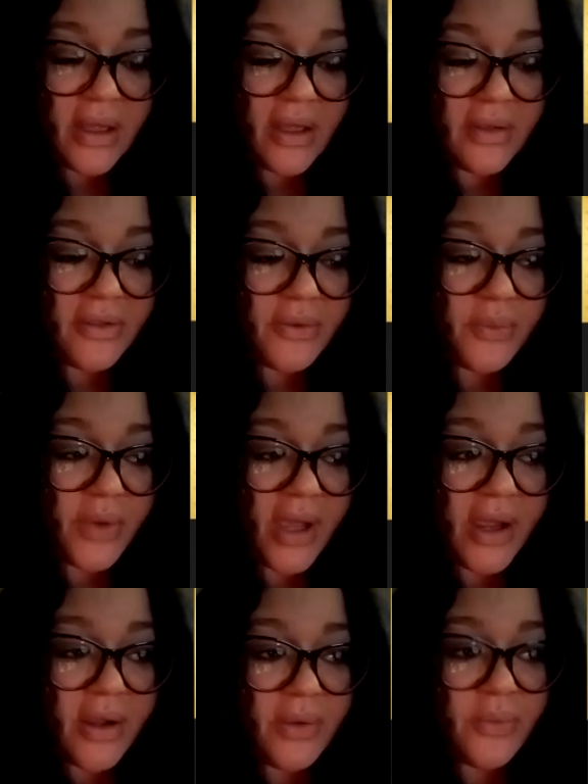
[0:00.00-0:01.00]
the
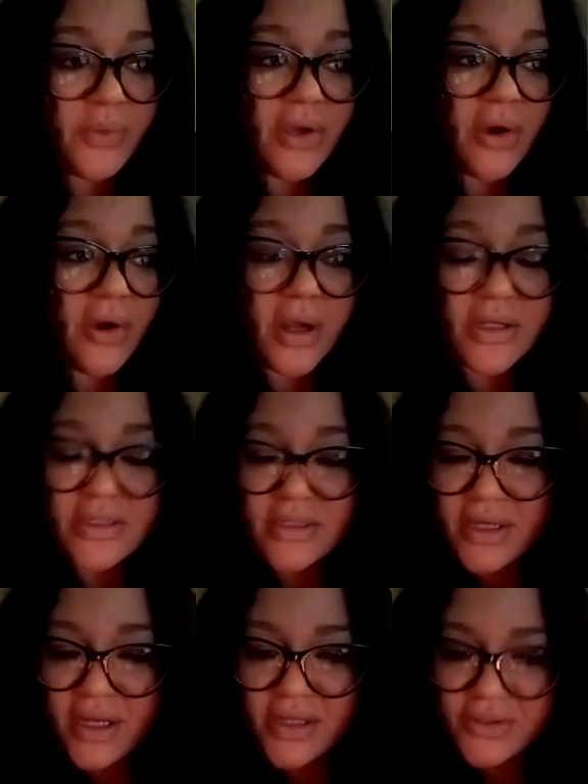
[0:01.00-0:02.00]
way we are as a
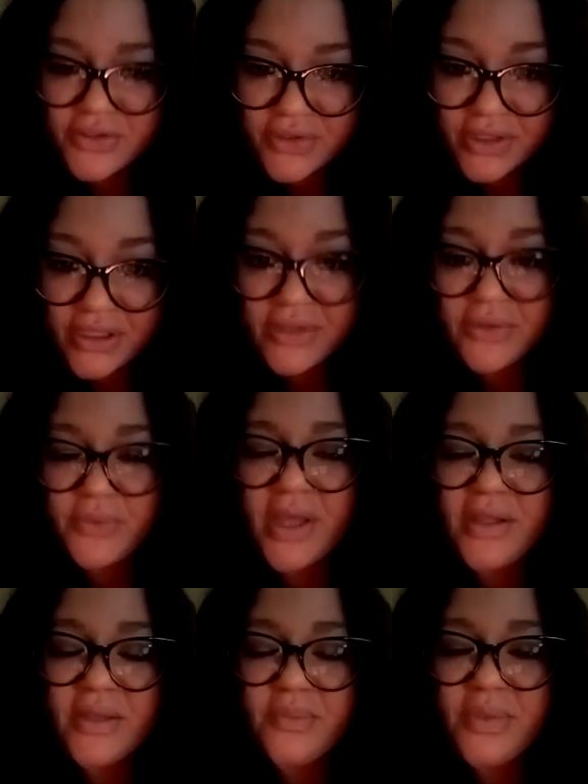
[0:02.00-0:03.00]
country, the
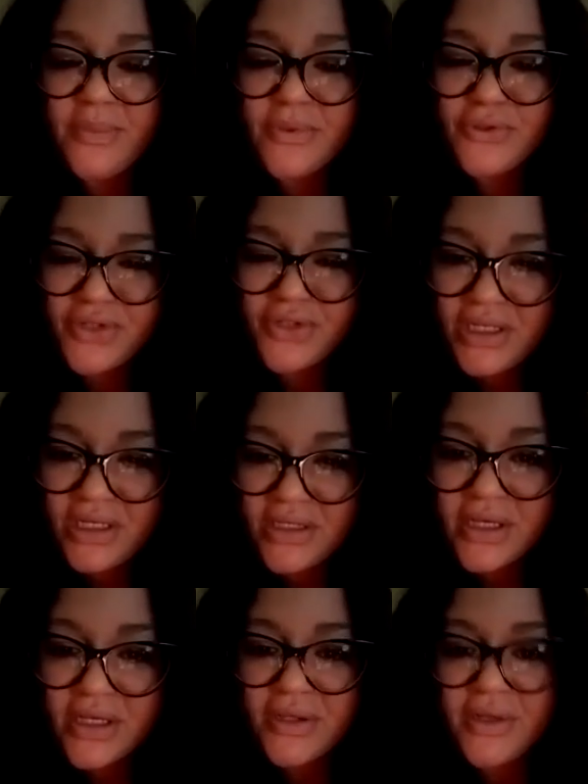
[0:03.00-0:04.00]
way that people treat each
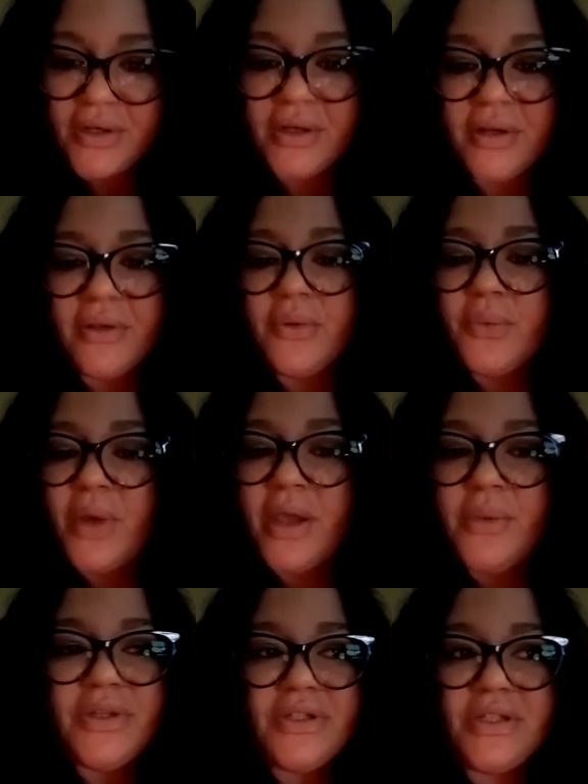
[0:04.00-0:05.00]
other, the way we just